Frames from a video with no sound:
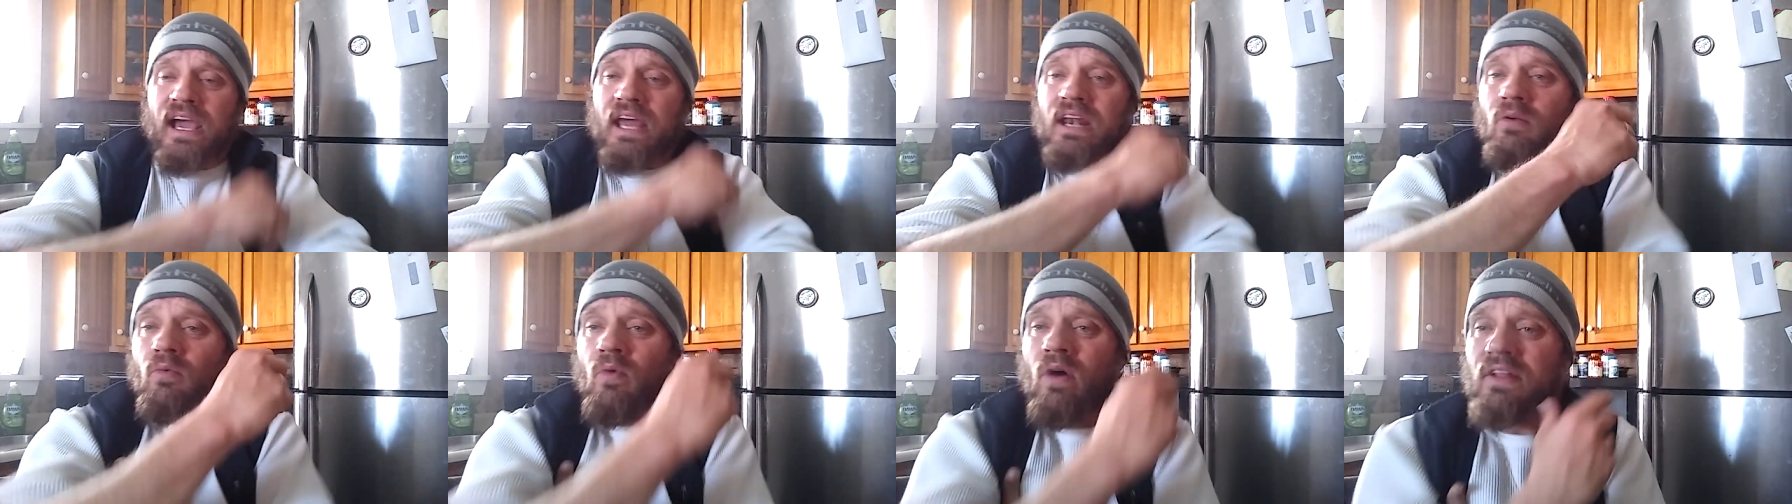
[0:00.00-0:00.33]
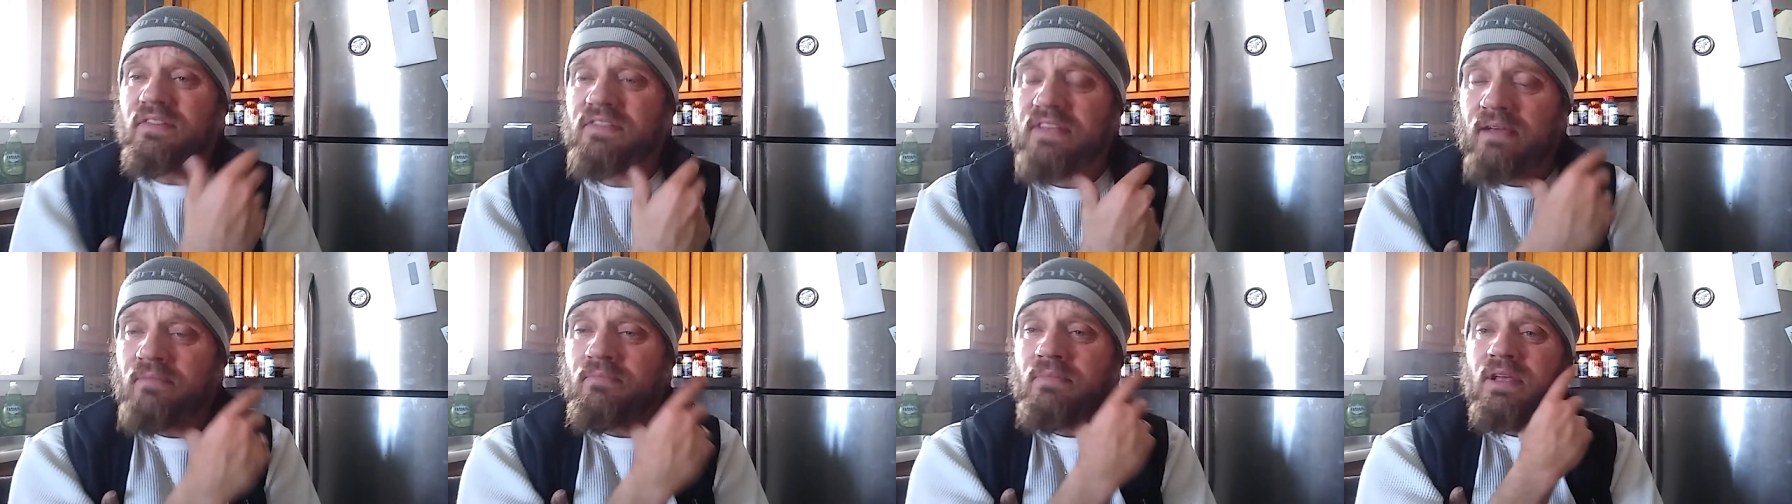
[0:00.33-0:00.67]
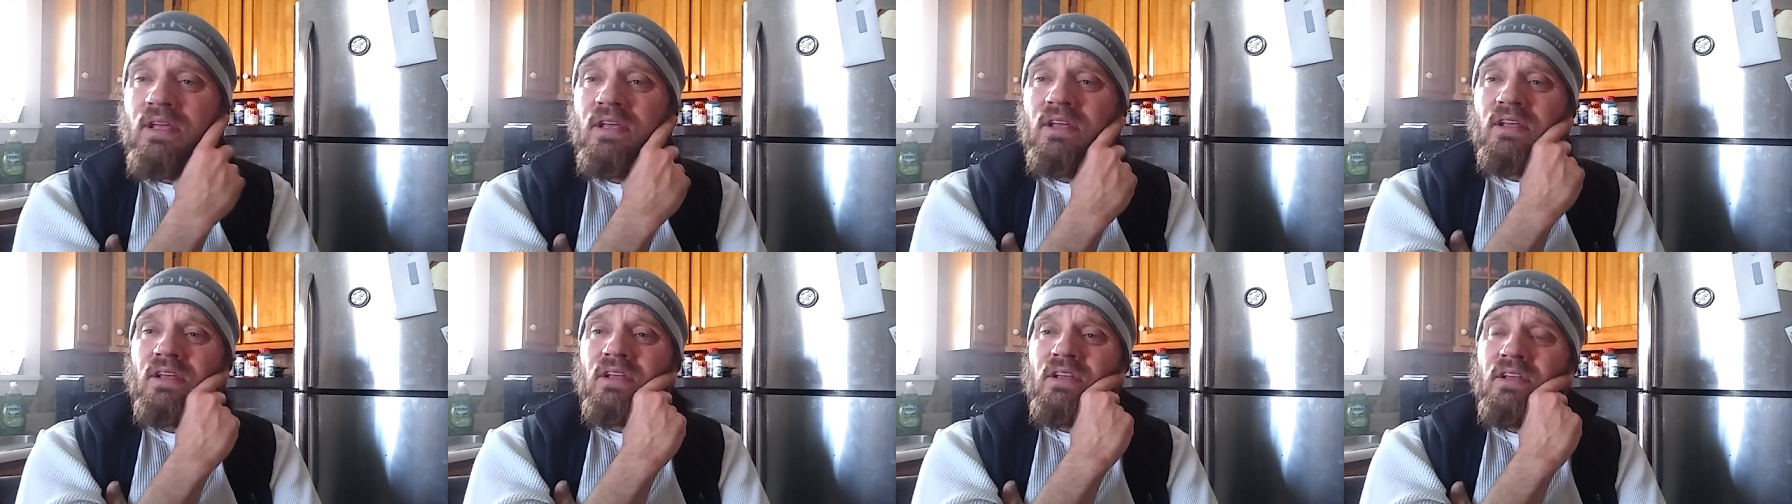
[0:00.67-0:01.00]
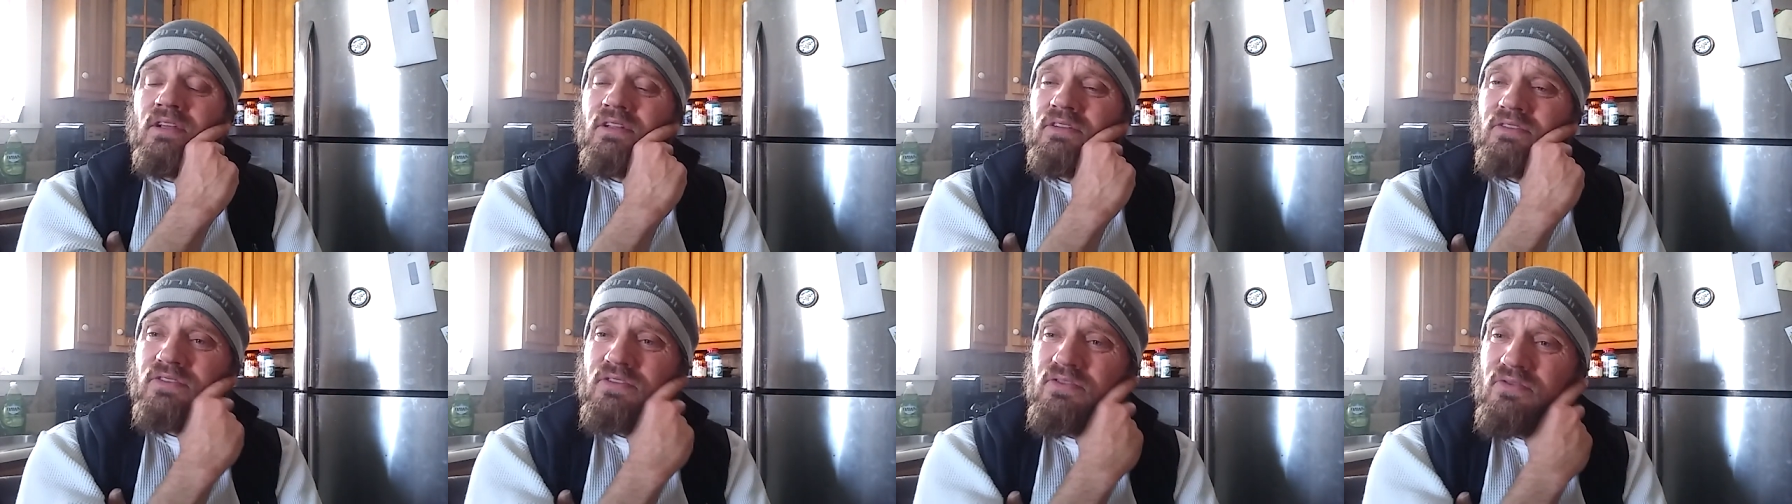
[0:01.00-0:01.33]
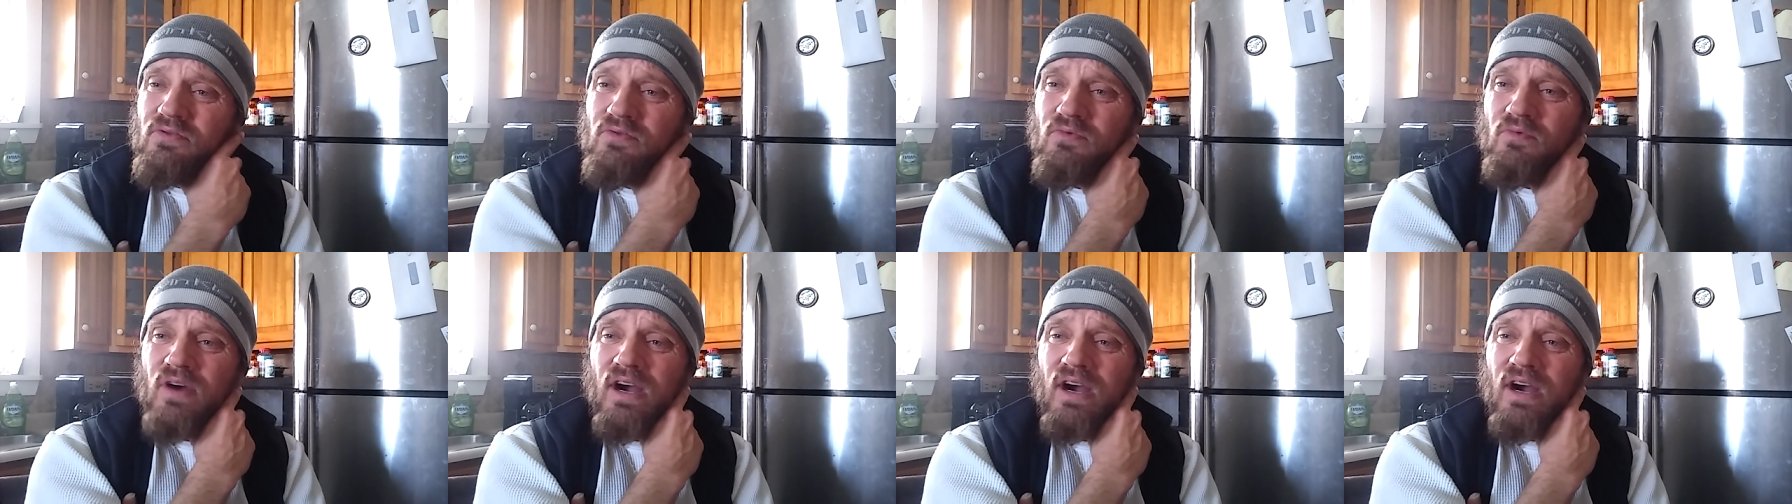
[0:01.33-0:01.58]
I don't want them to